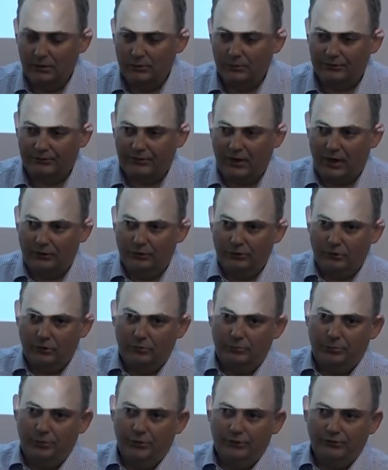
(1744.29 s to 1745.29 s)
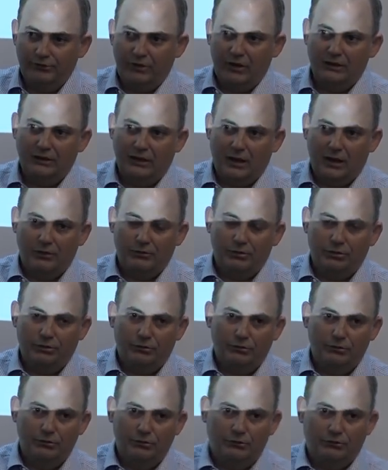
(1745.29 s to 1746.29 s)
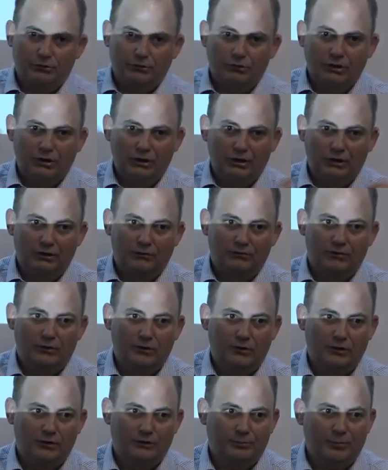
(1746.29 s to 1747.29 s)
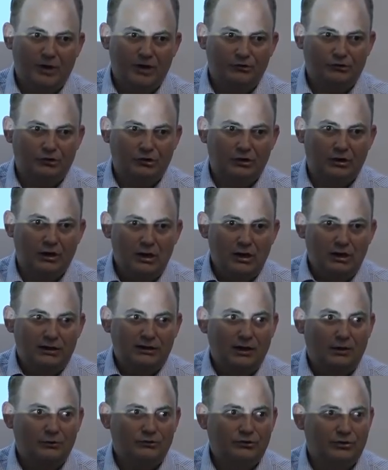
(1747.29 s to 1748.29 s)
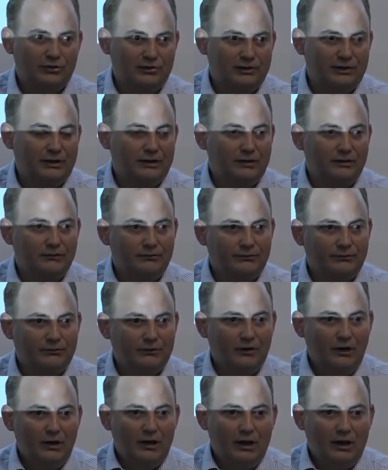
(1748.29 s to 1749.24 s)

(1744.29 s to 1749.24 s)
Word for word: was that you could push that down through the tree of the expression down to the leaves.